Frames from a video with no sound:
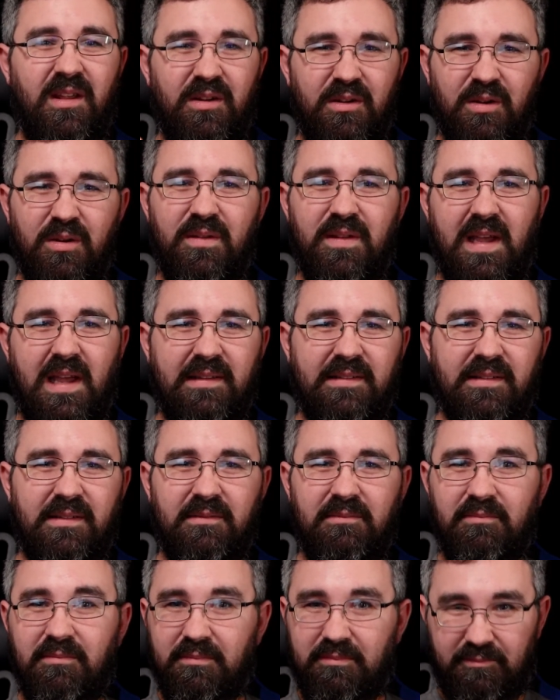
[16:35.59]

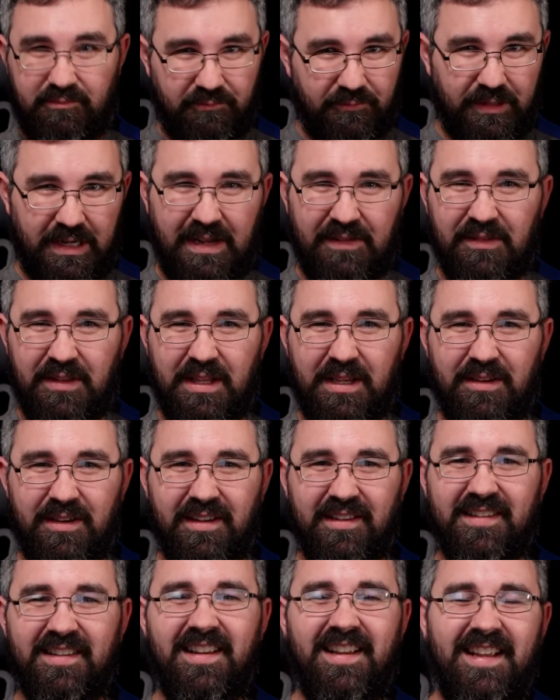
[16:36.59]
2000, whatever the year
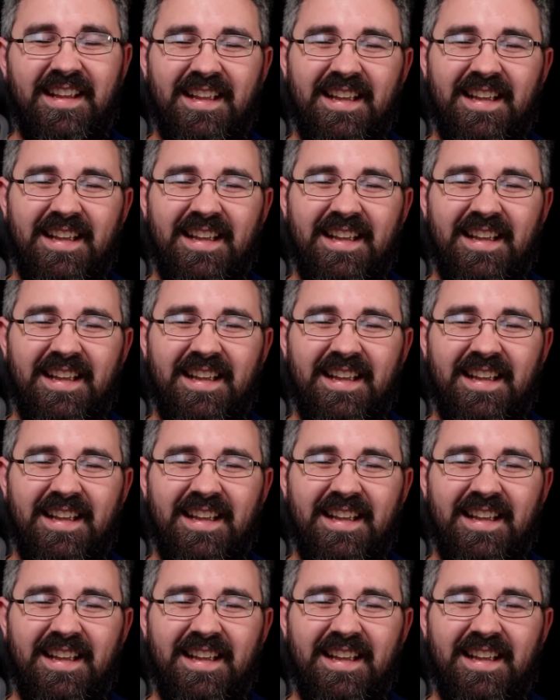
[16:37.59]
is,